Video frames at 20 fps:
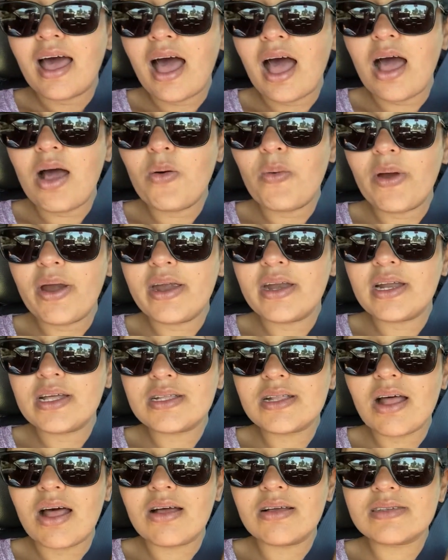I'm wearing a
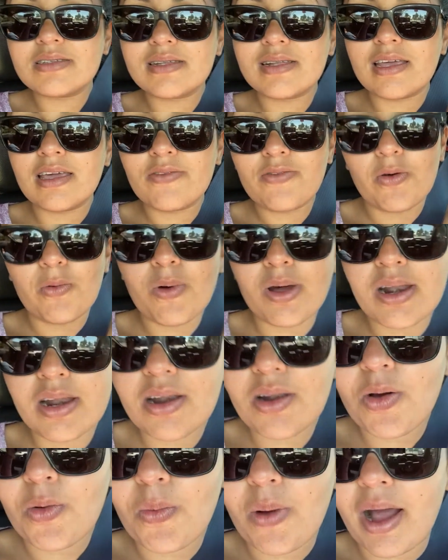long sleeve want to
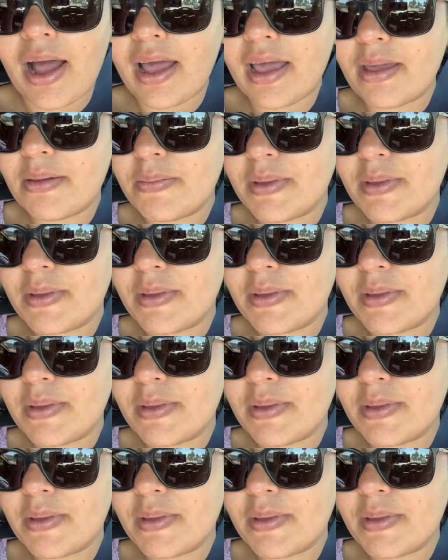know why